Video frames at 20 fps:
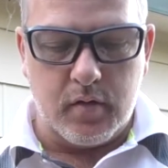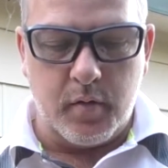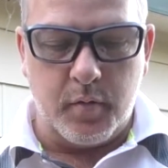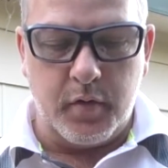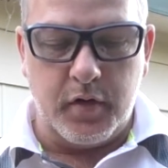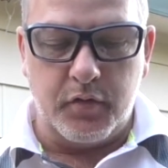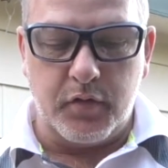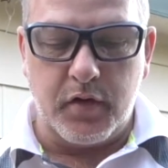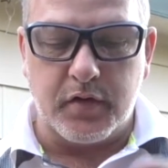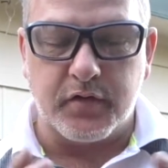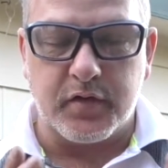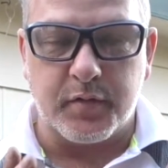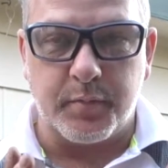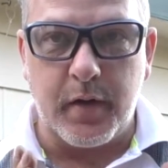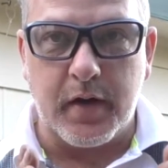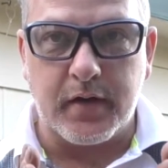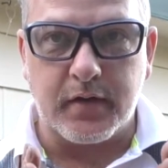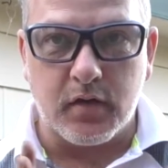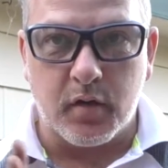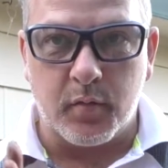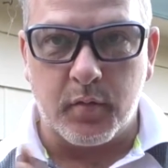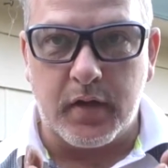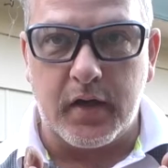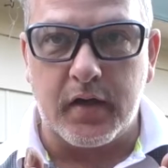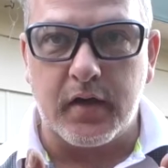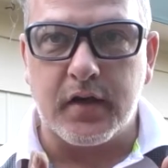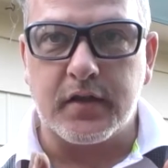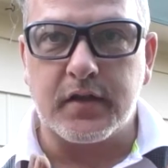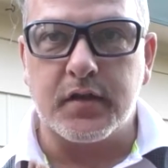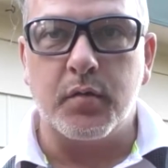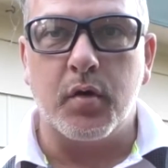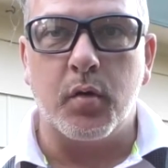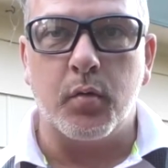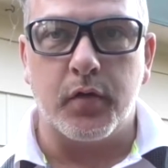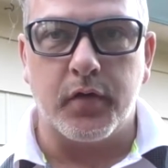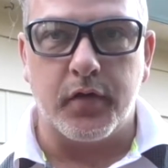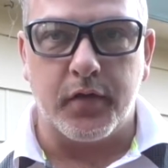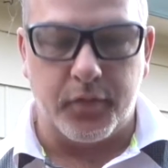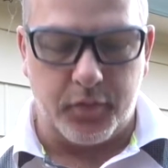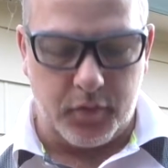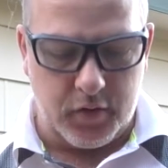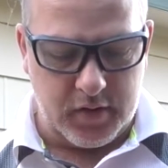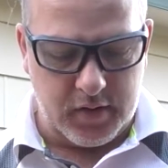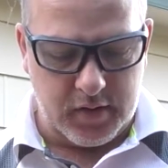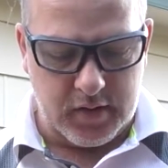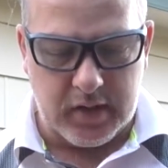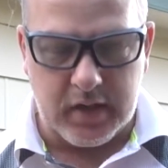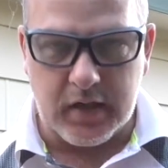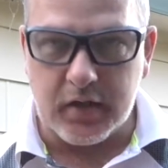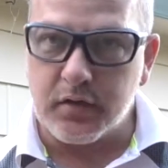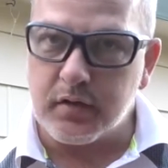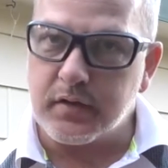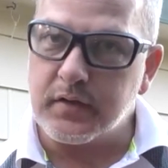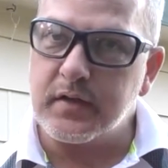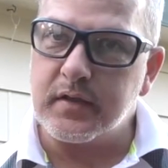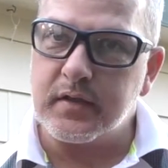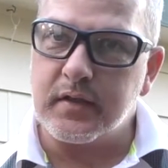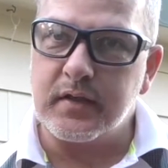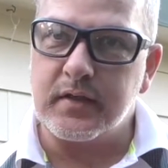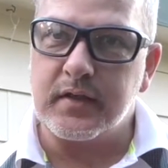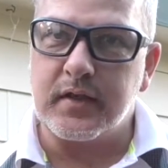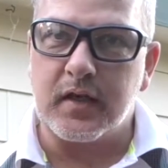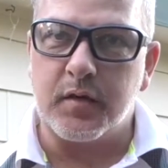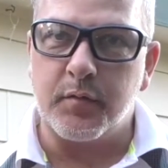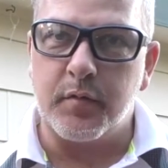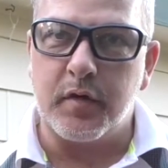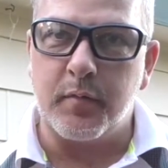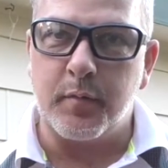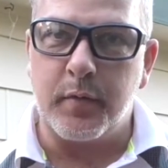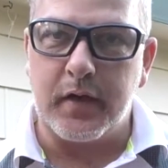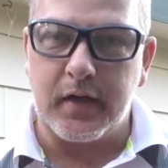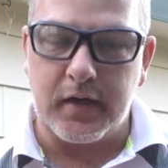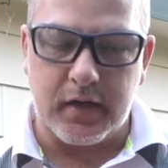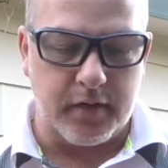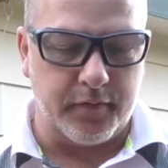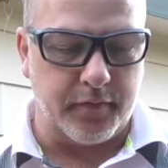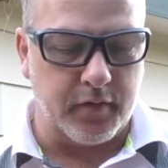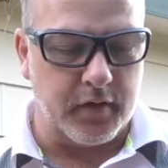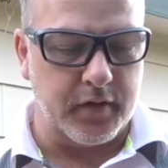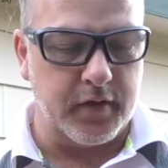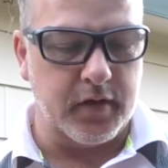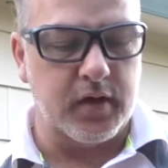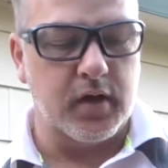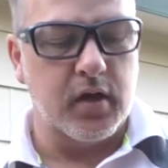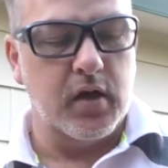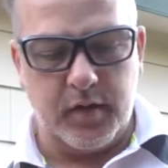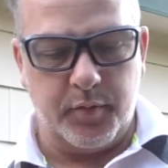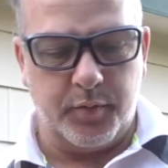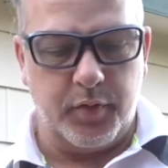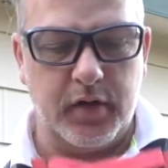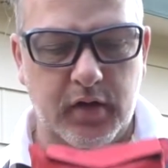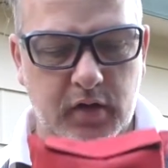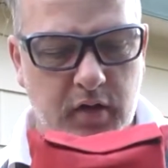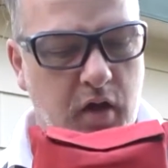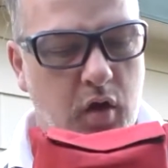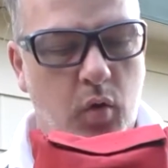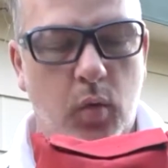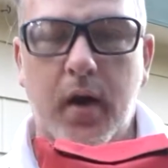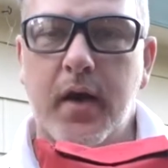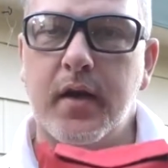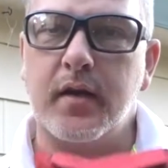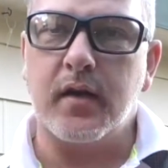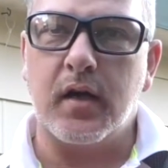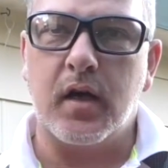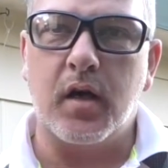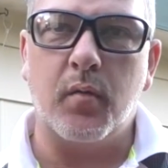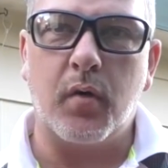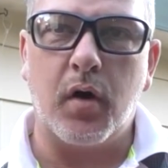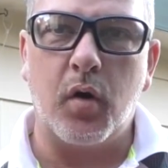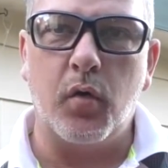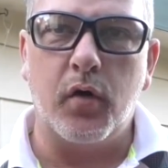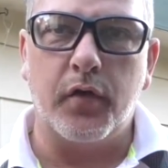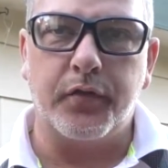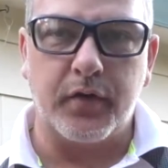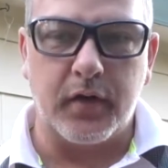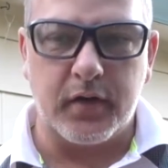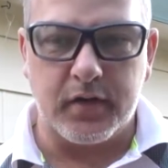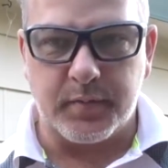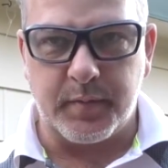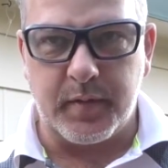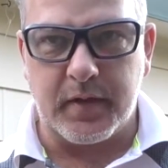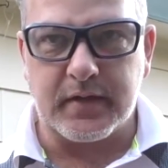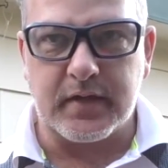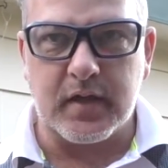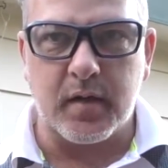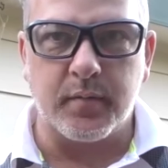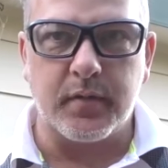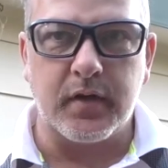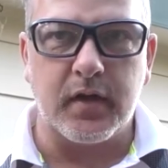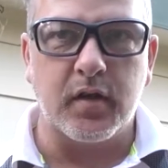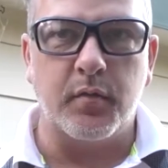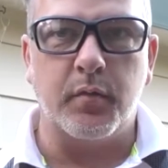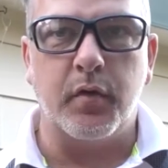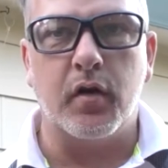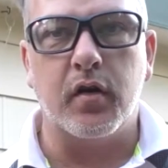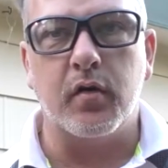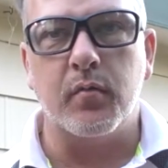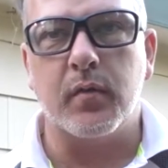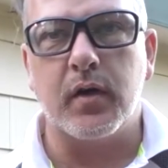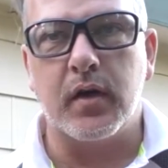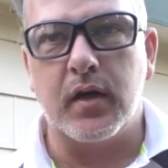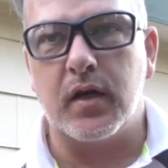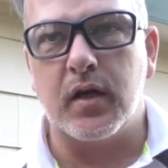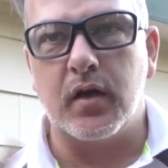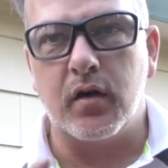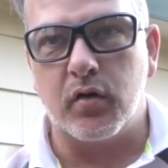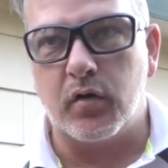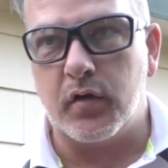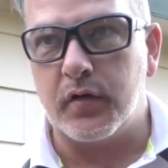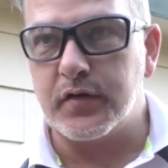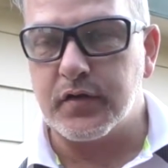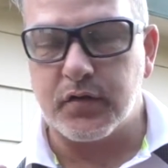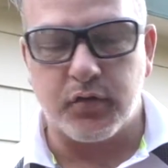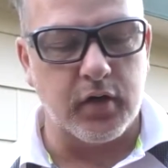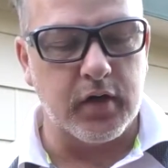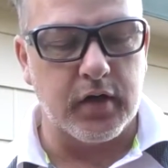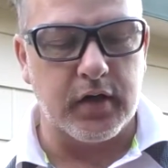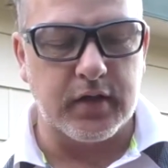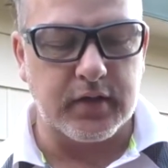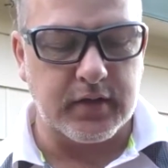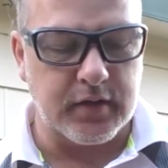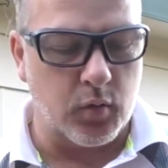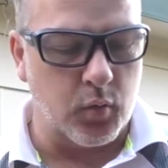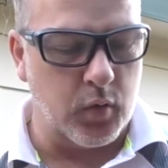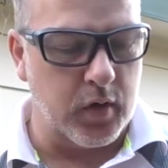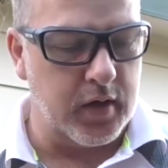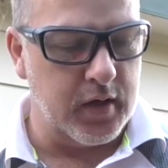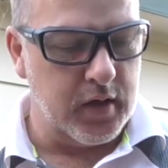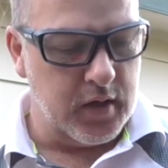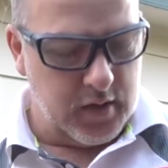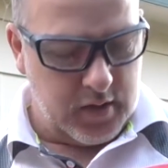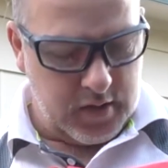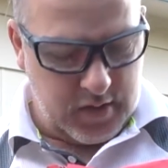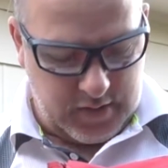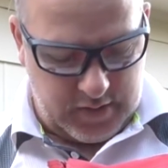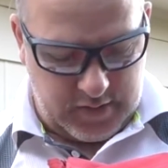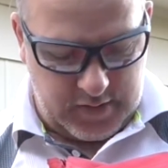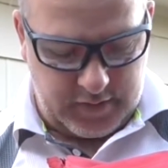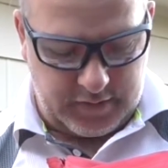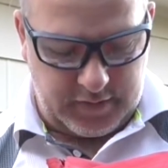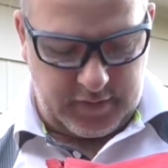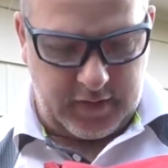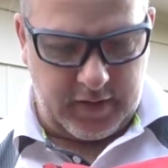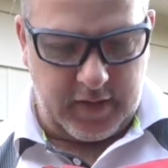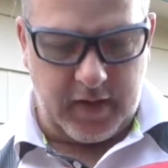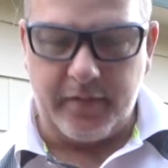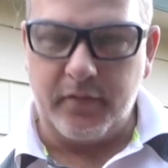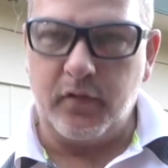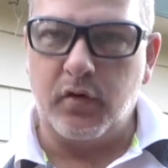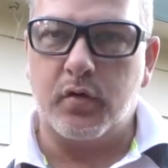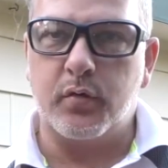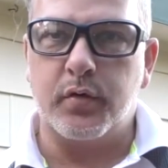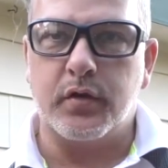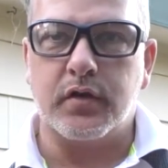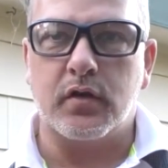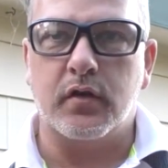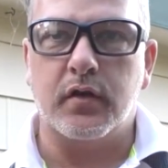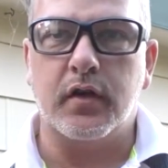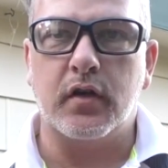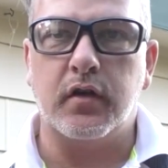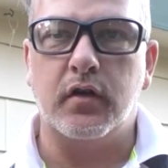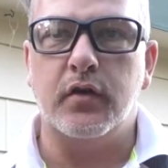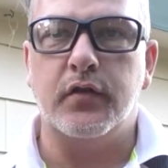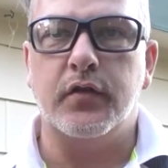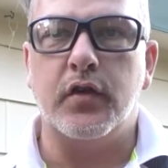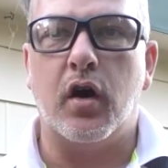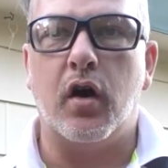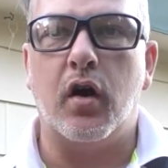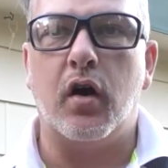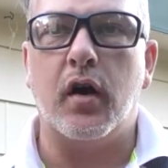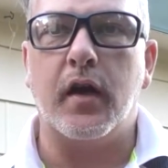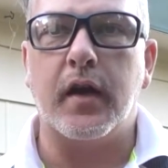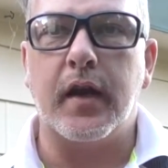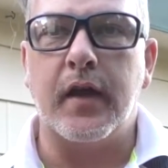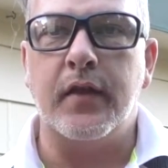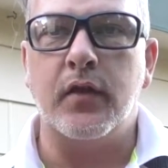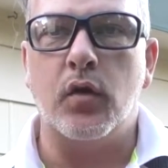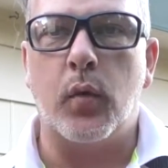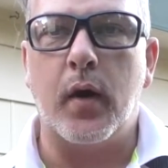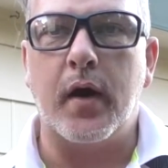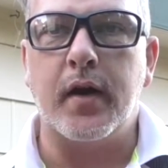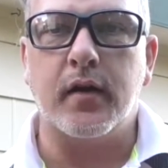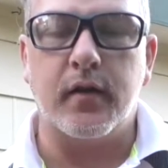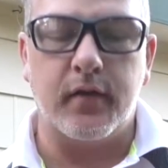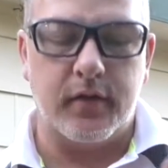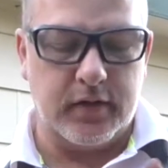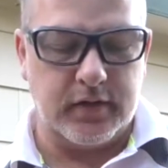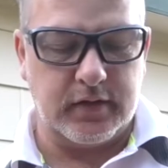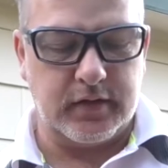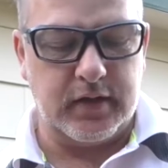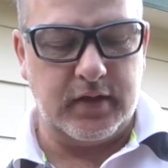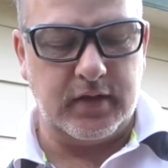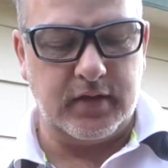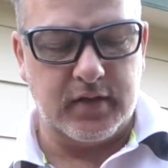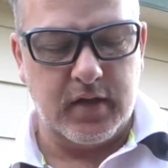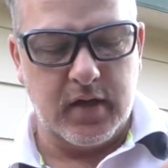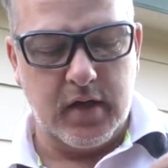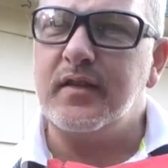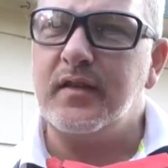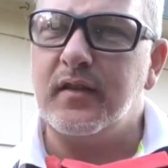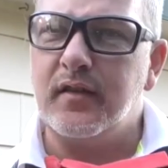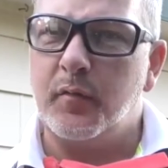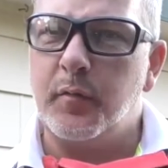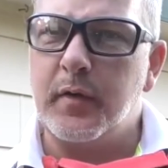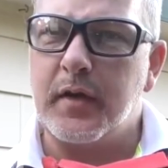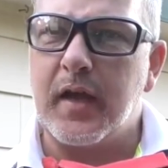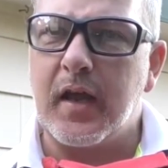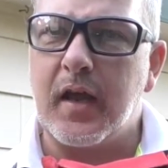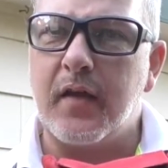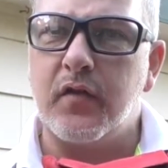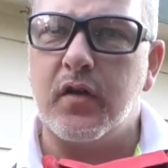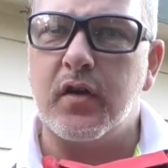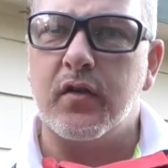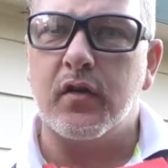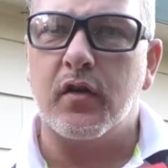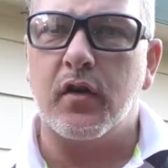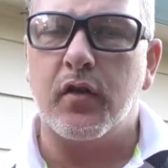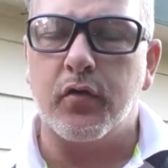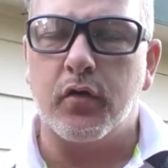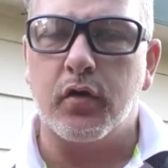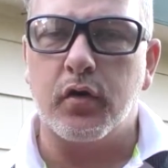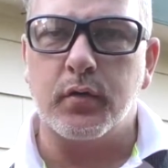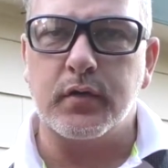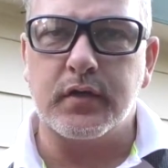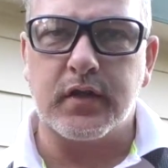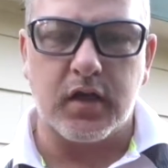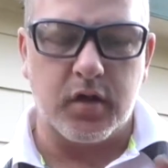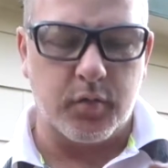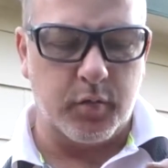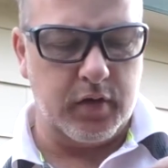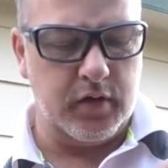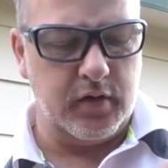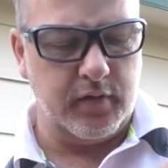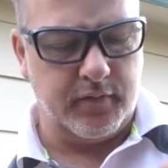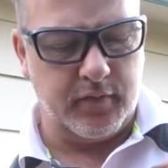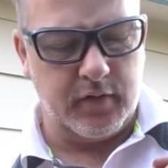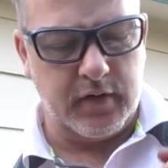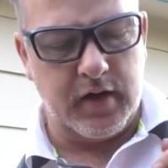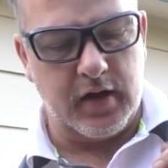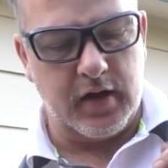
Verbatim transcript: But in retrospect, I'm glad I actually went with a three uh, because uh, this is going to be big enough, I think. They're pretty lightweight. Um, I will throw the specs up down the bottom uh, or on the screen here somewhere uh, so you can have a look, which will include the height and the weight of these things. It's a little bit heavier than I thought it was going to be for an